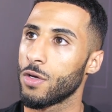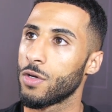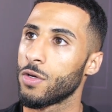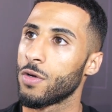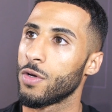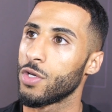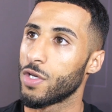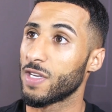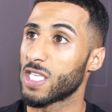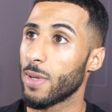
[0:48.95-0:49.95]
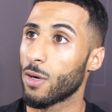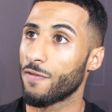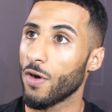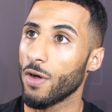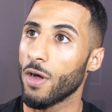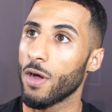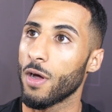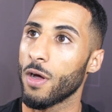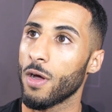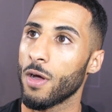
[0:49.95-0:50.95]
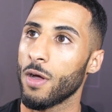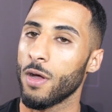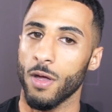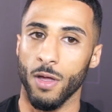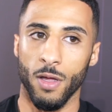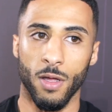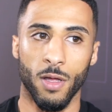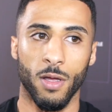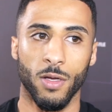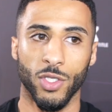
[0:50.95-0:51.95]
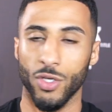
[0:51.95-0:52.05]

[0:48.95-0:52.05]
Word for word: Yeah. You think it's going to be a good fight? Yeah.